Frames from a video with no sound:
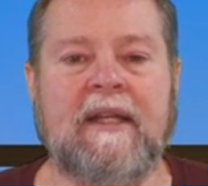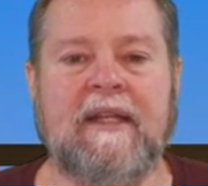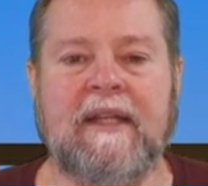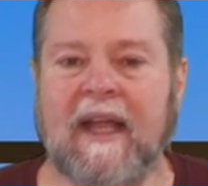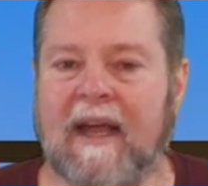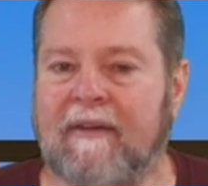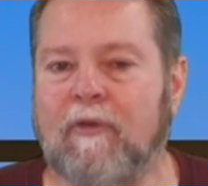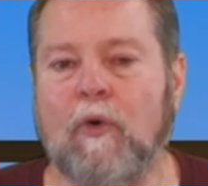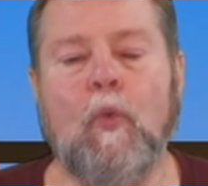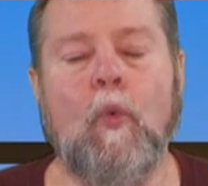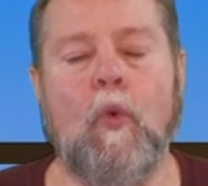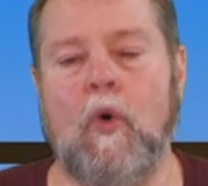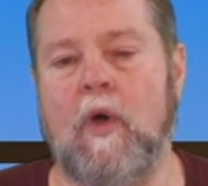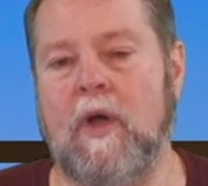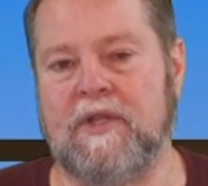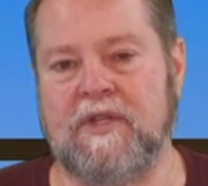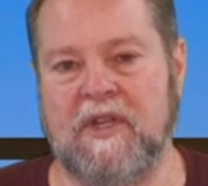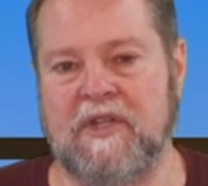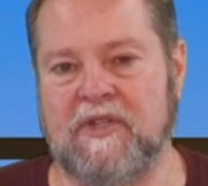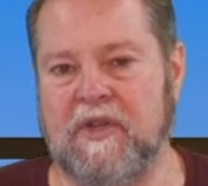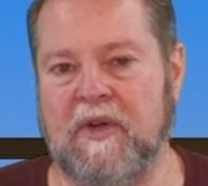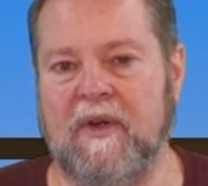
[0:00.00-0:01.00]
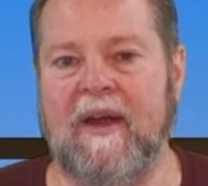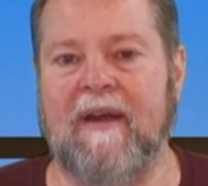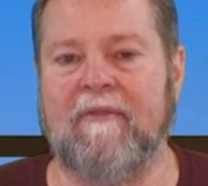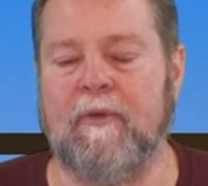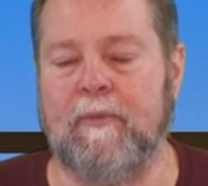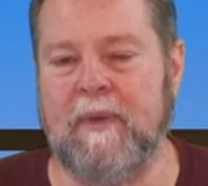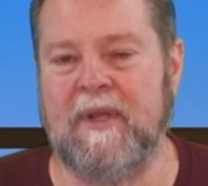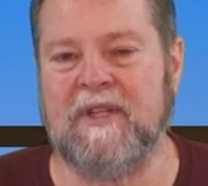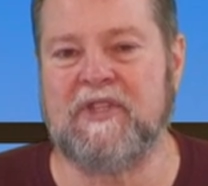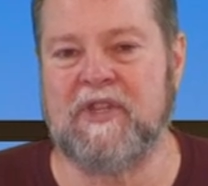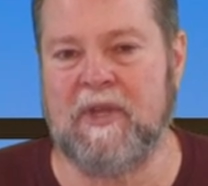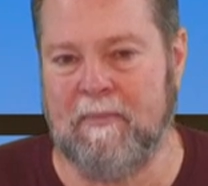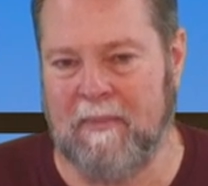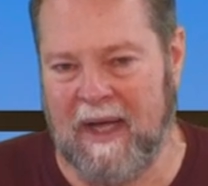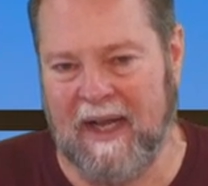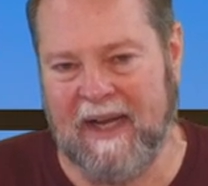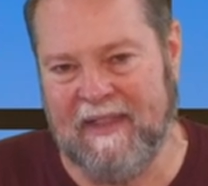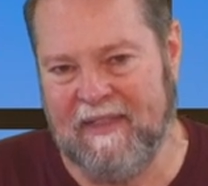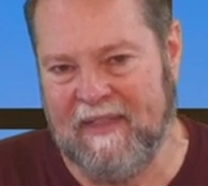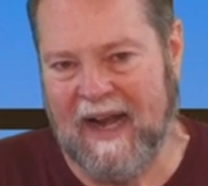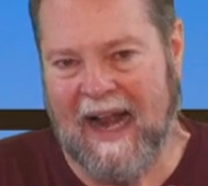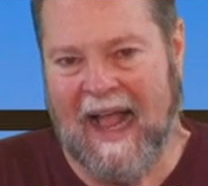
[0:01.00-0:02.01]
Never once has there ever been
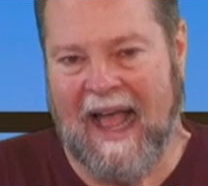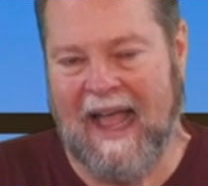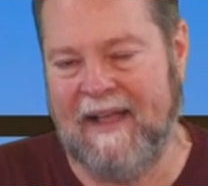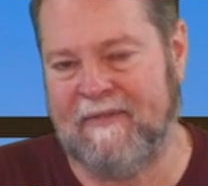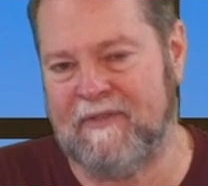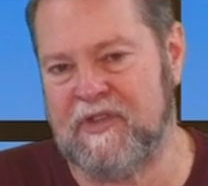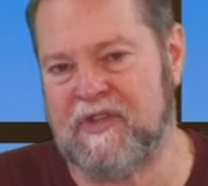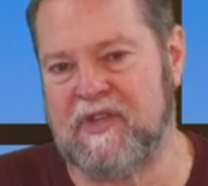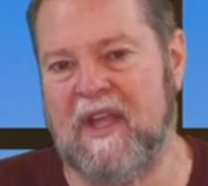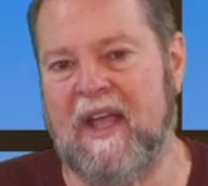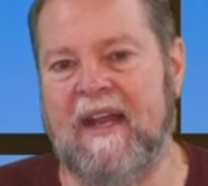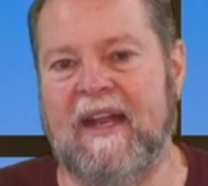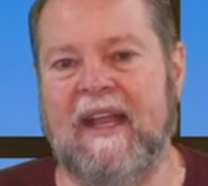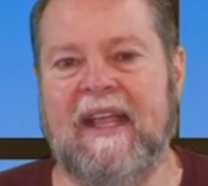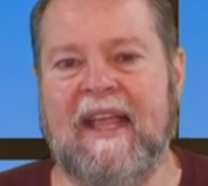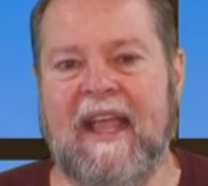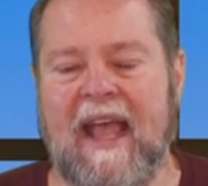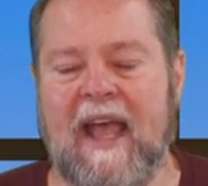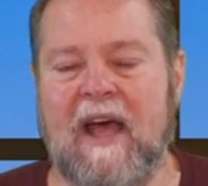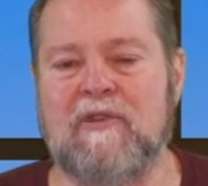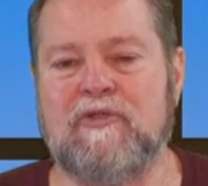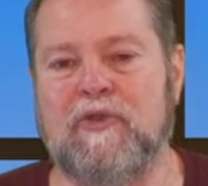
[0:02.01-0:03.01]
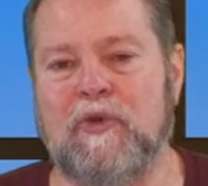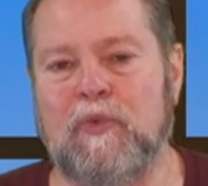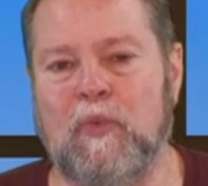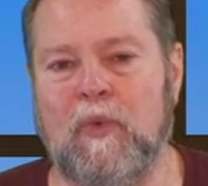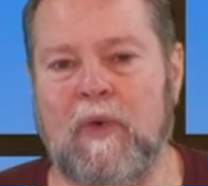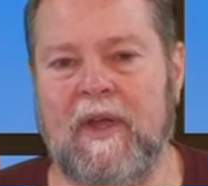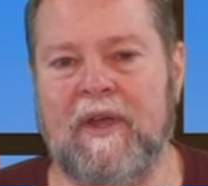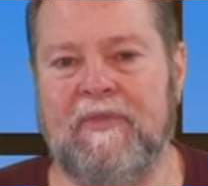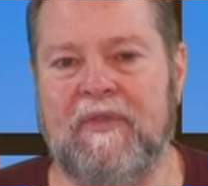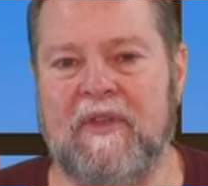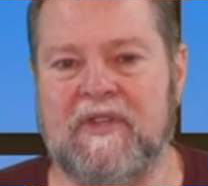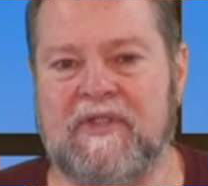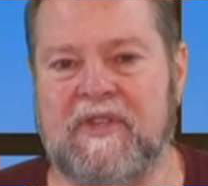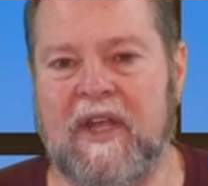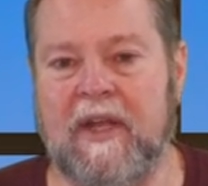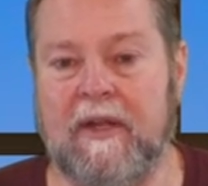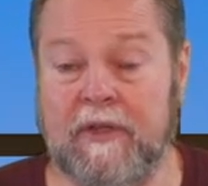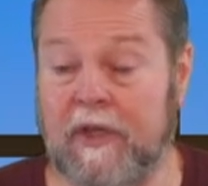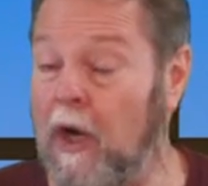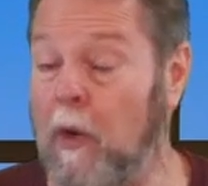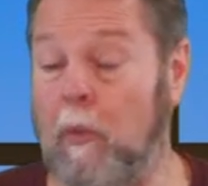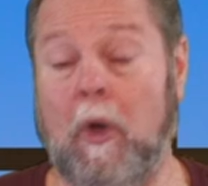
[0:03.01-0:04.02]
somebody that I have sat and counseled with that
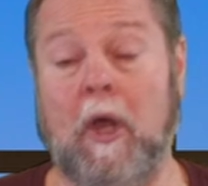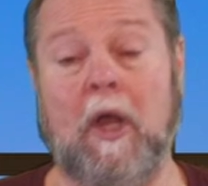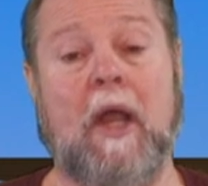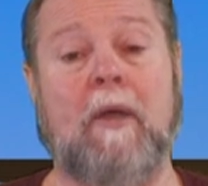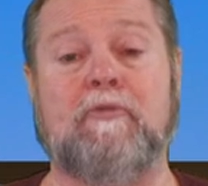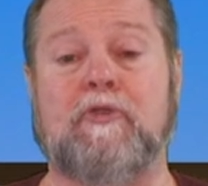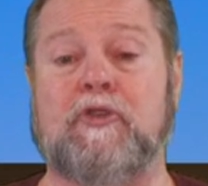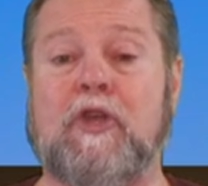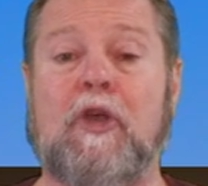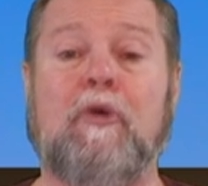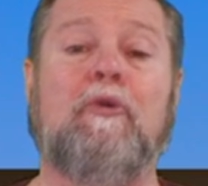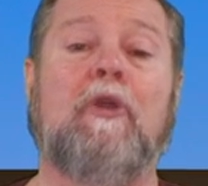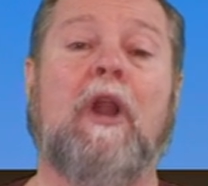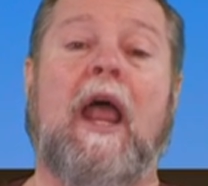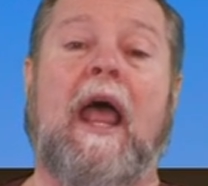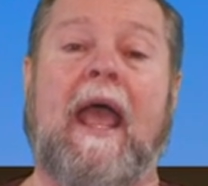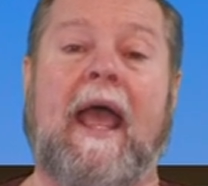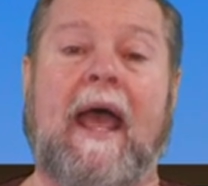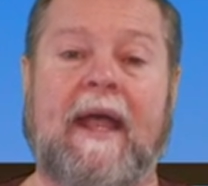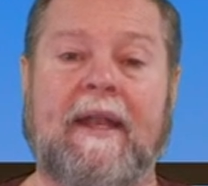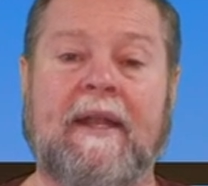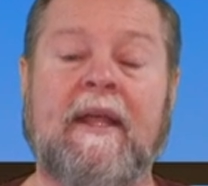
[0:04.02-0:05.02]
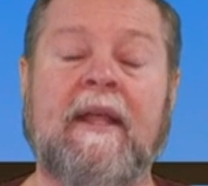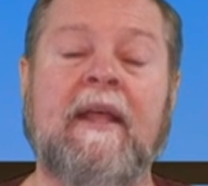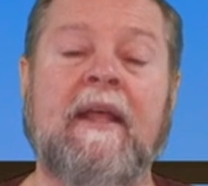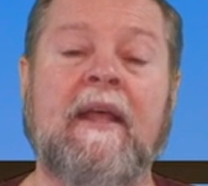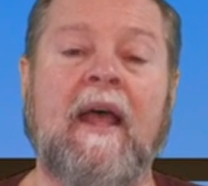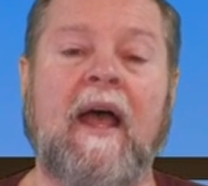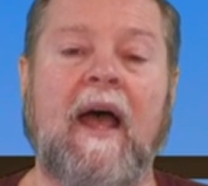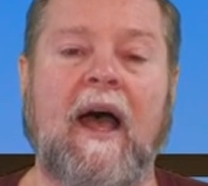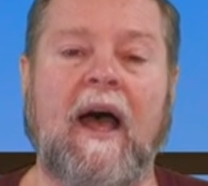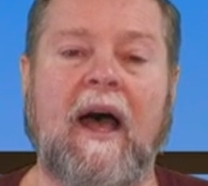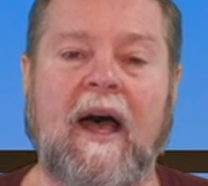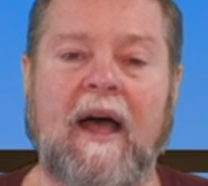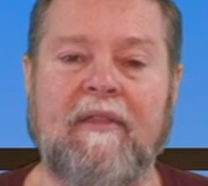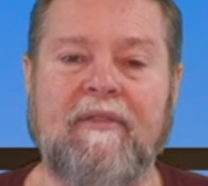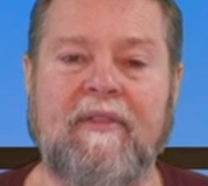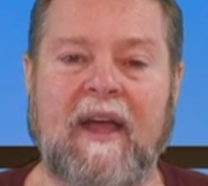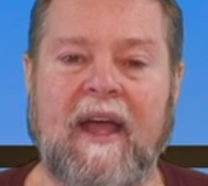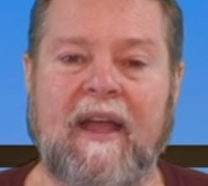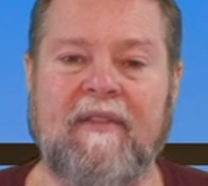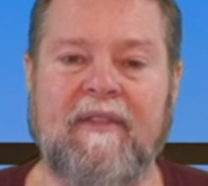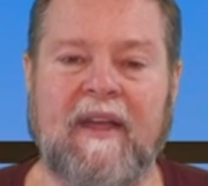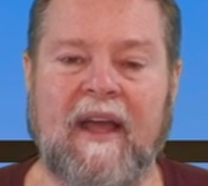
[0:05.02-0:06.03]
said, you know what, I'm so glad uh,
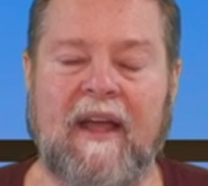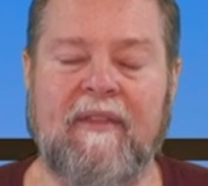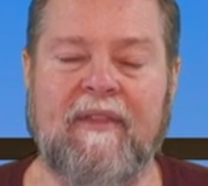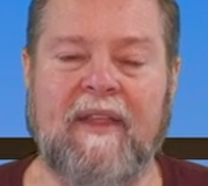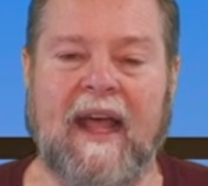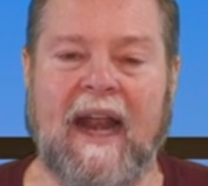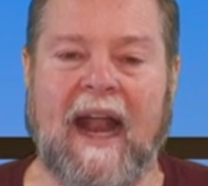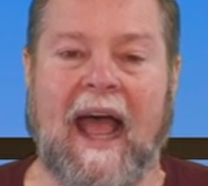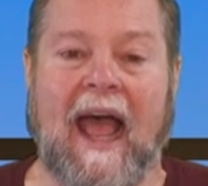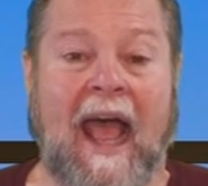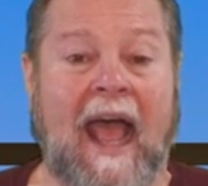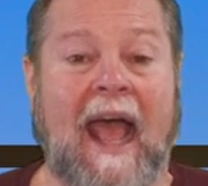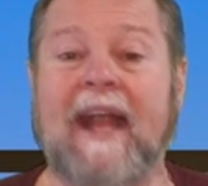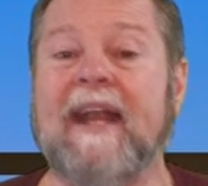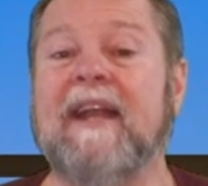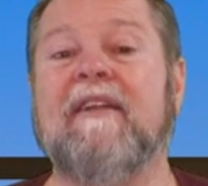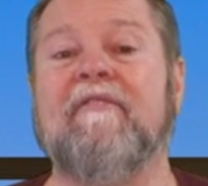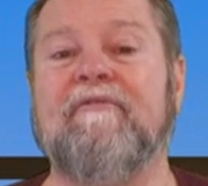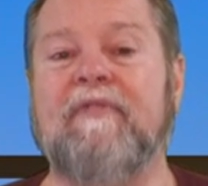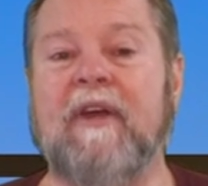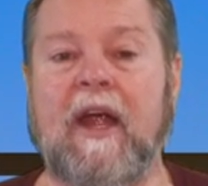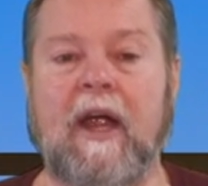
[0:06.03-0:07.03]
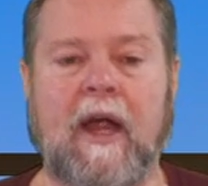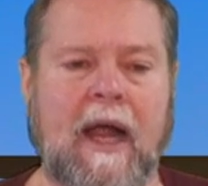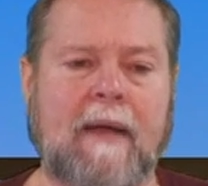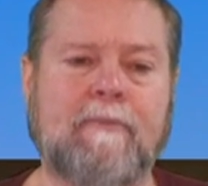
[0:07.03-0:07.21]
that, that I had an affair.